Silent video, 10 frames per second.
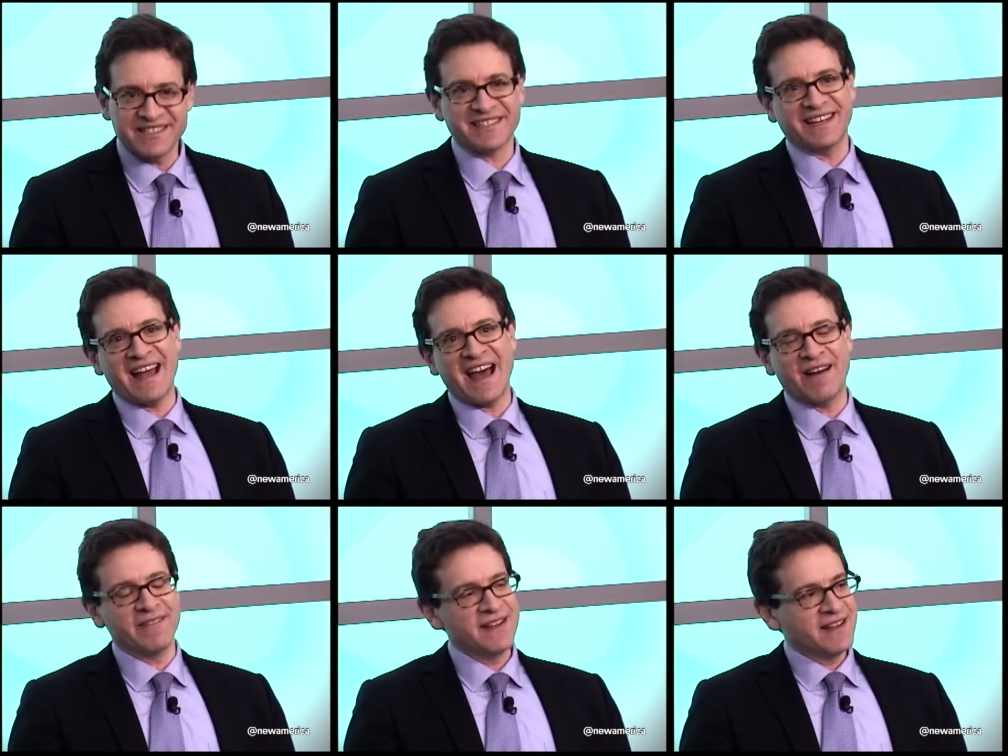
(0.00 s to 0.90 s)
could
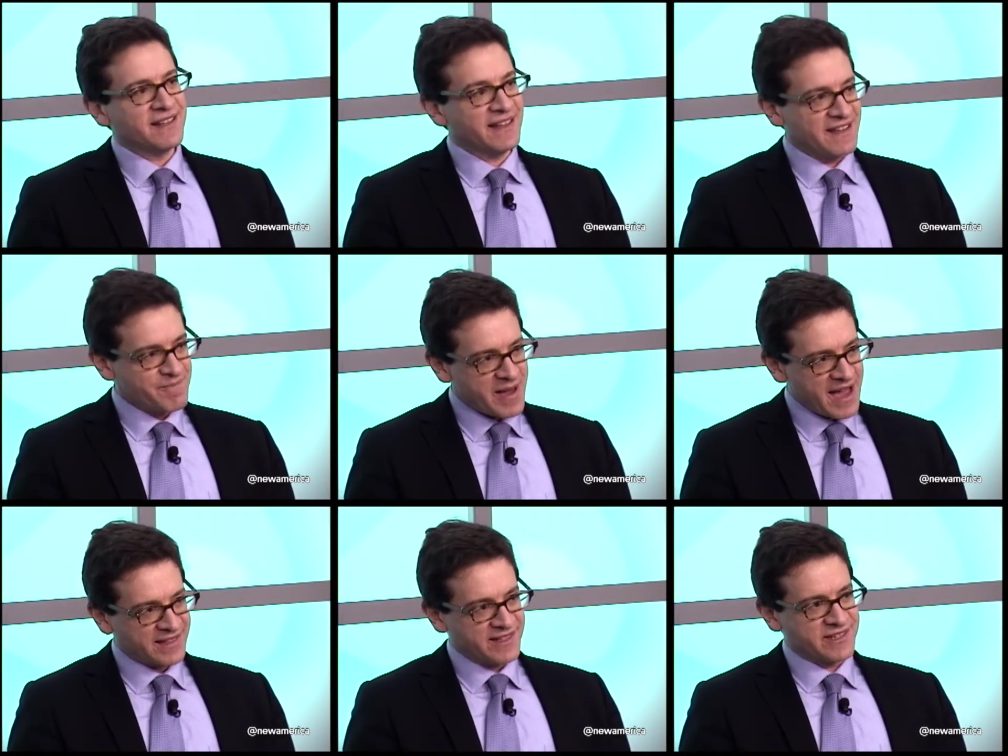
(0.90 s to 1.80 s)
have, to the
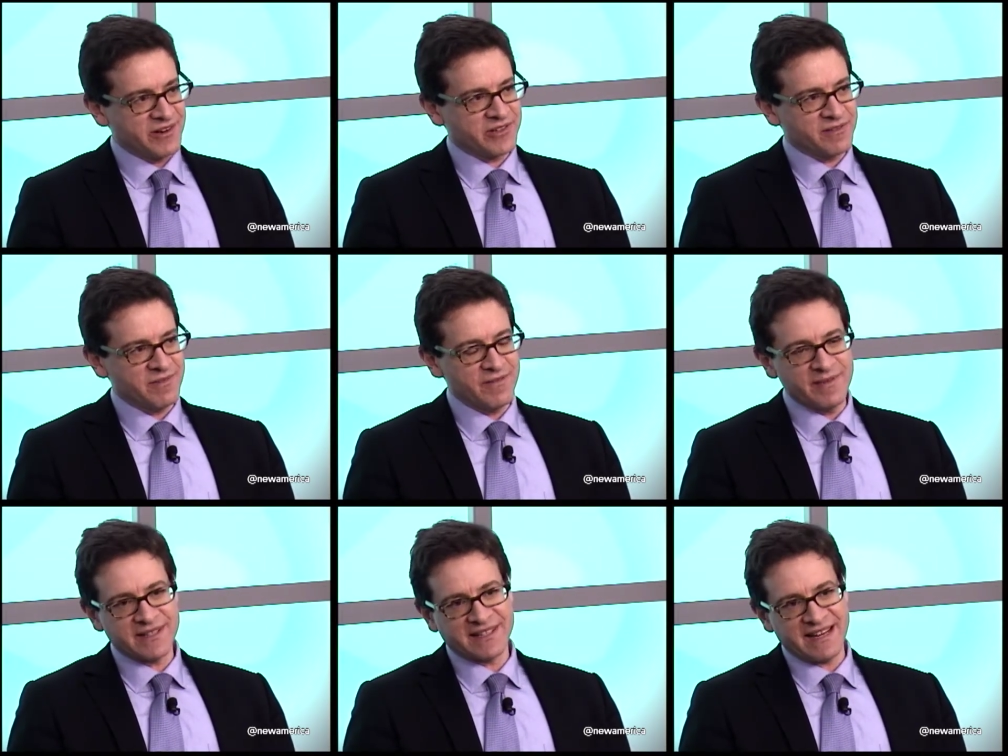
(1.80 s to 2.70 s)
impact that social
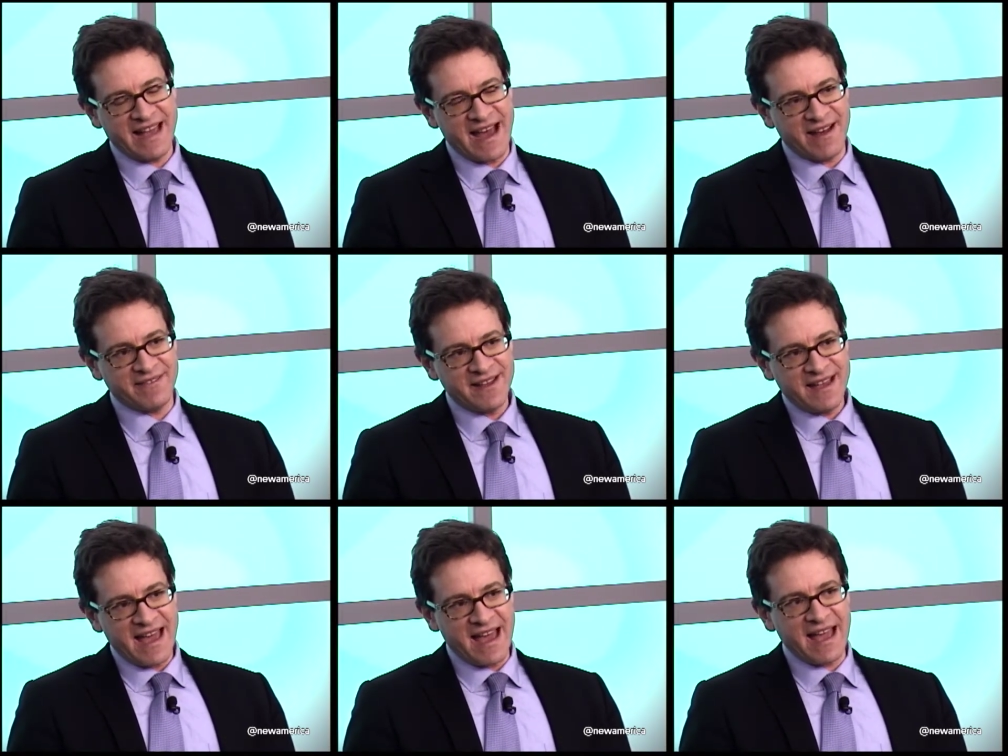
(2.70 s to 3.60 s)
movements can have,
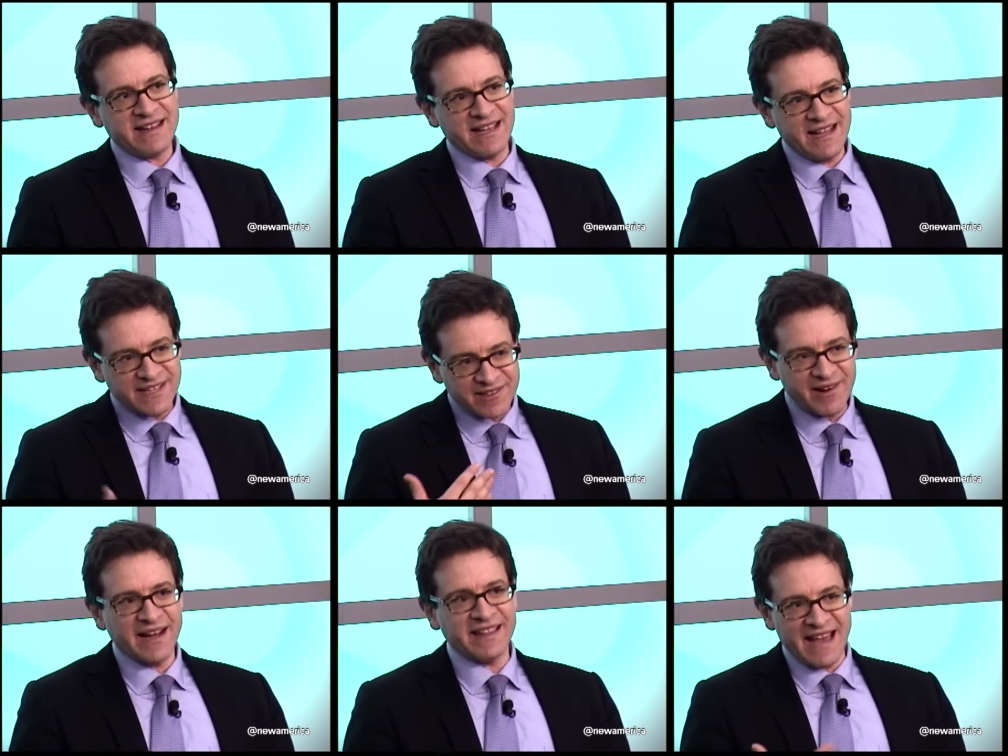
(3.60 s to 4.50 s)
and to
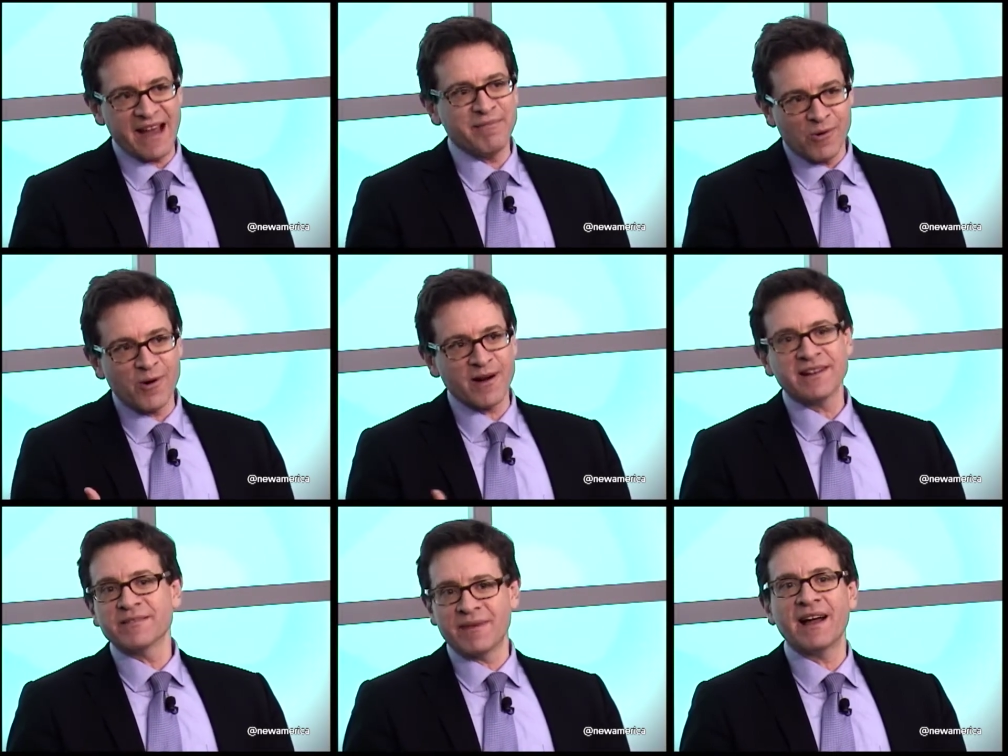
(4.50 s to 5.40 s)
integrating that more
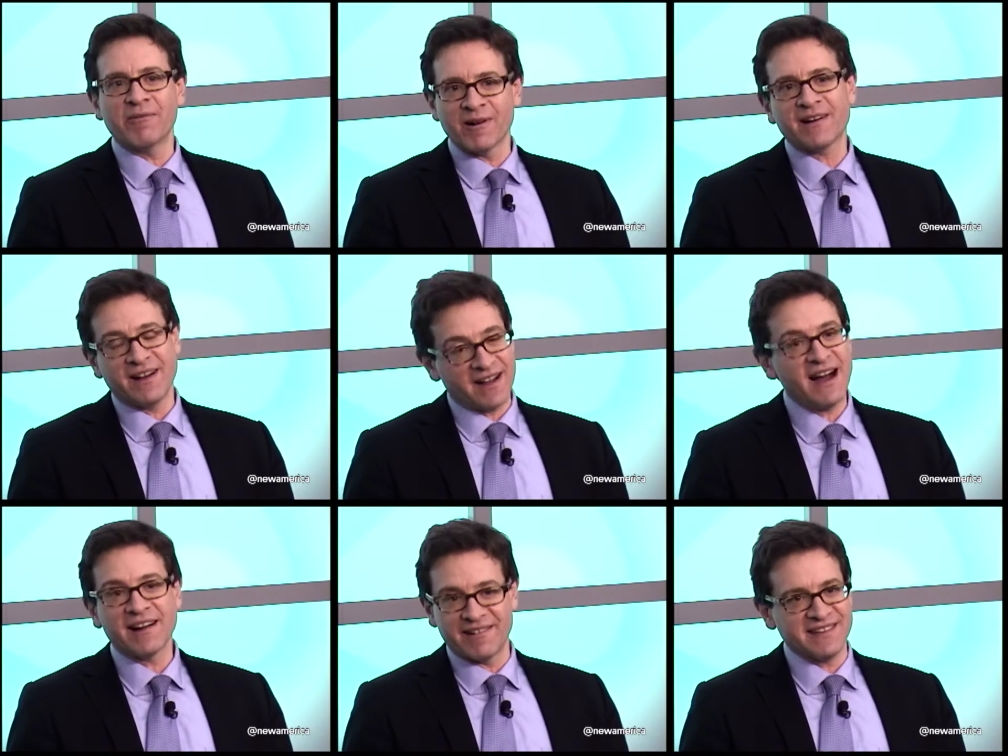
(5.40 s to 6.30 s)
into my work on
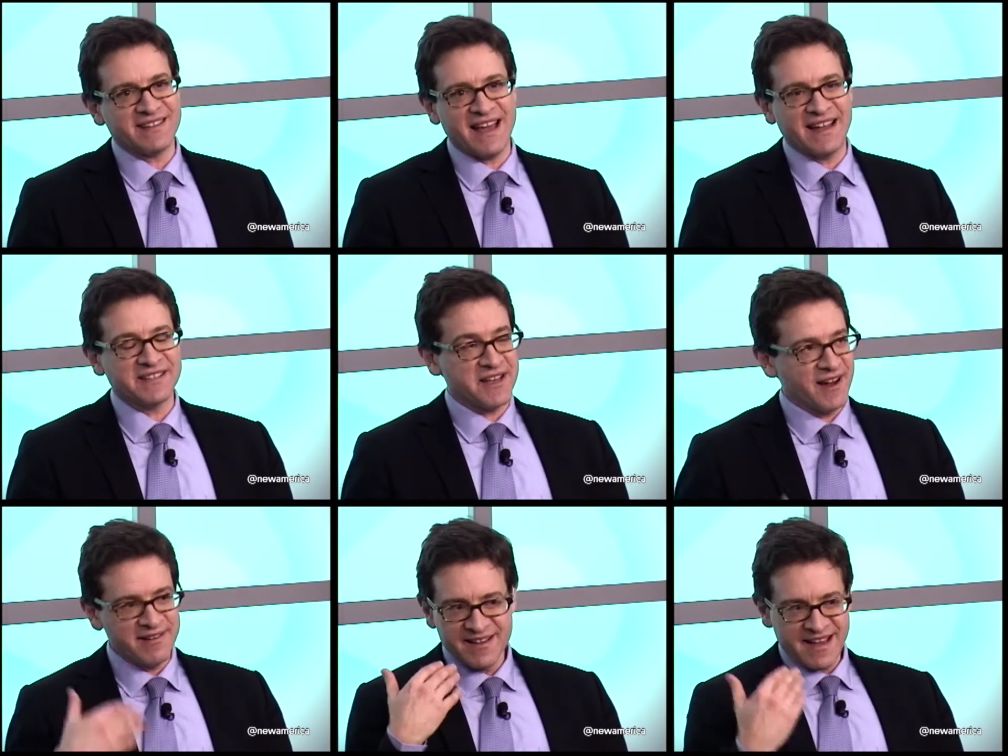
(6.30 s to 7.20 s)
Congress. And
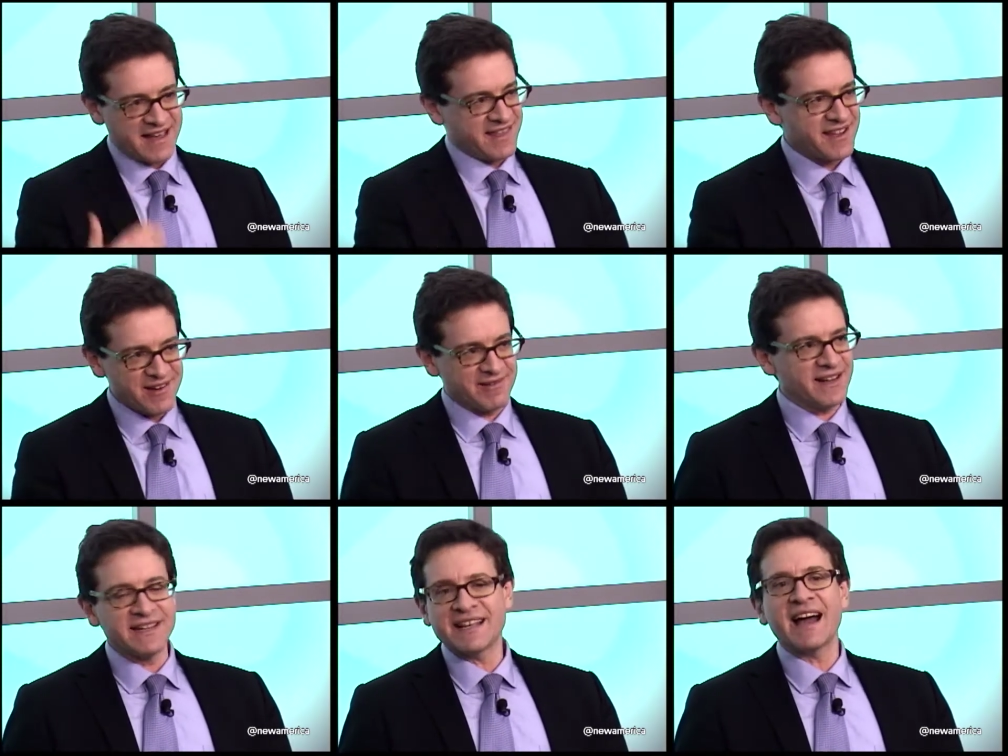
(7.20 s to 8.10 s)
so I think your
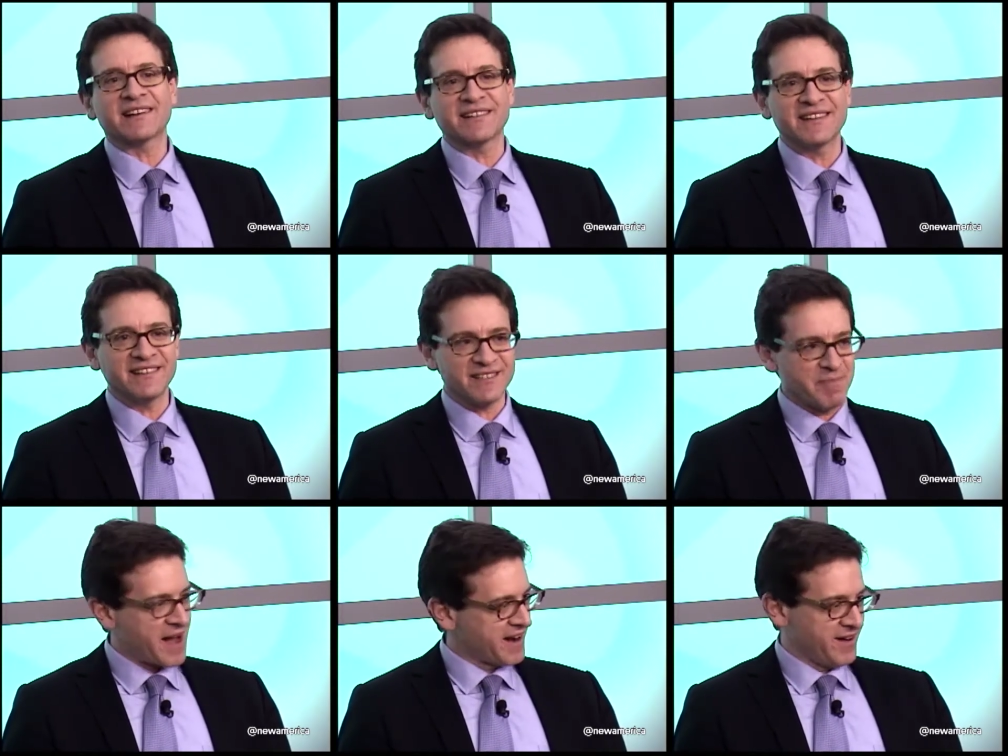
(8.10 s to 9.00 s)
read is actually
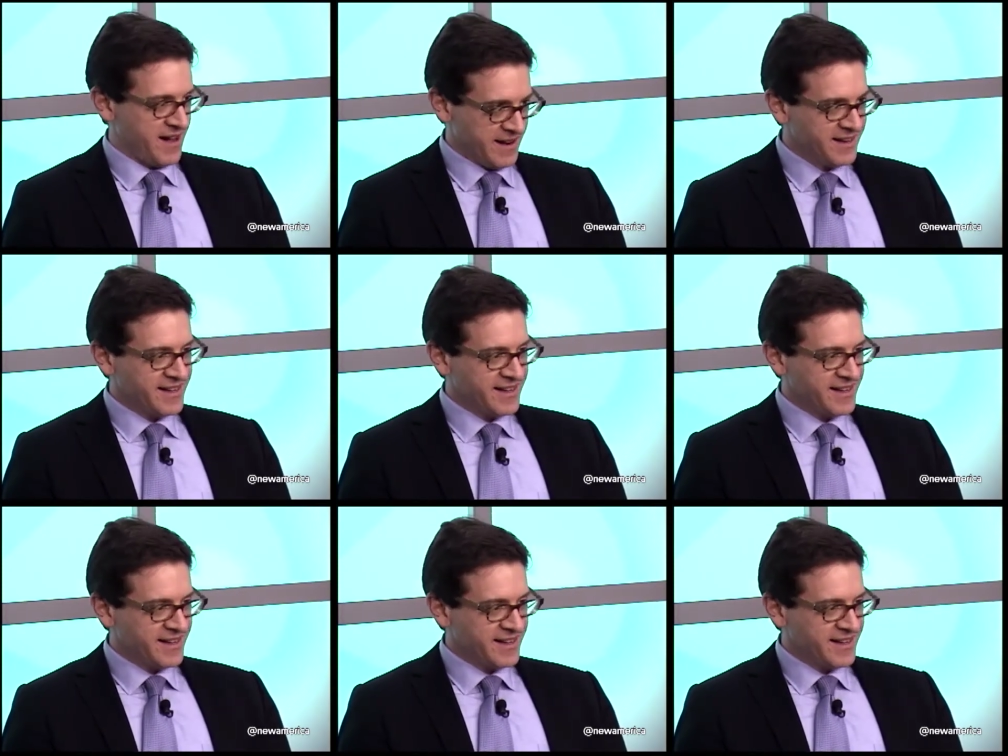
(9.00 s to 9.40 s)
spot on.